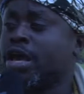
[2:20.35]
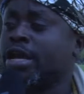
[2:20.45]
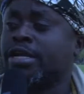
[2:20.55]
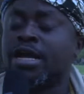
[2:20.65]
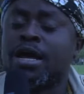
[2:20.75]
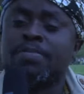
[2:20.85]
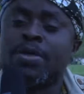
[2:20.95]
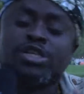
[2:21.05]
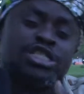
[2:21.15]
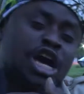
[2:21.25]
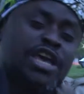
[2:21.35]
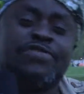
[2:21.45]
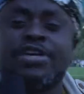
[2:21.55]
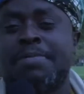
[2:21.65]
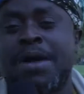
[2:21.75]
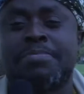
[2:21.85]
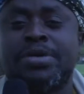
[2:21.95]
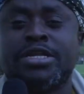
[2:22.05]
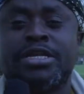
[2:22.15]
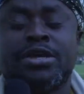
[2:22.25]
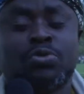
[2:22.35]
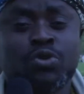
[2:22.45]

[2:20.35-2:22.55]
and it was not even about money.